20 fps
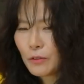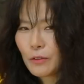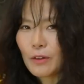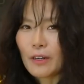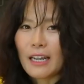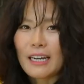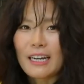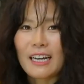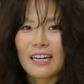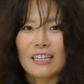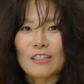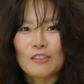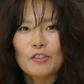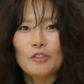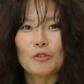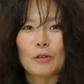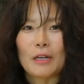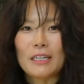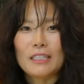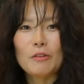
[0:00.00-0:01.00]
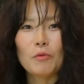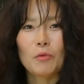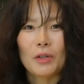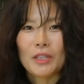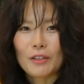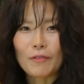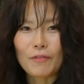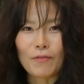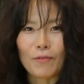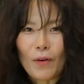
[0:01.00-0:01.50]
know, like kind of shred it
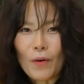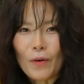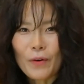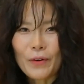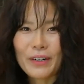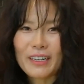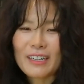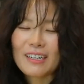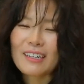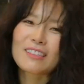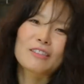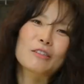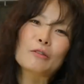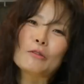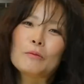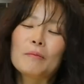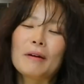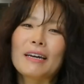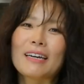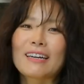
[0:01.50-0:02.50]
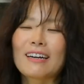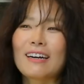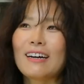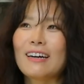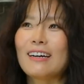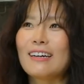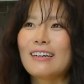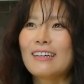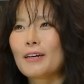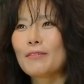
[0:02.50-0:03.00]
with the fork to make
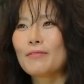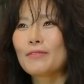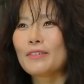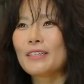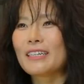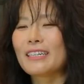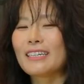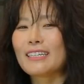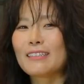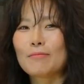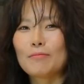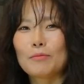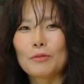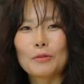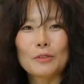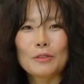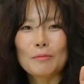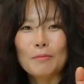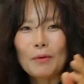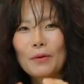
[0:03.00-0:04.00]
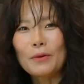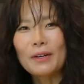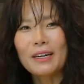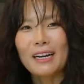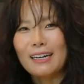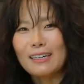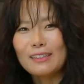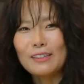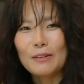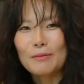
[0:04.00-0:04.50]
a vegan pulled pork
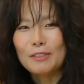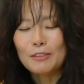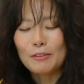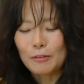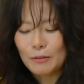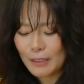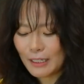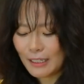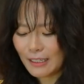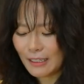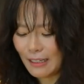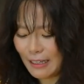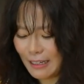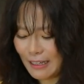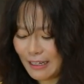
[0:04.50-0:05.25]
kind of a trick.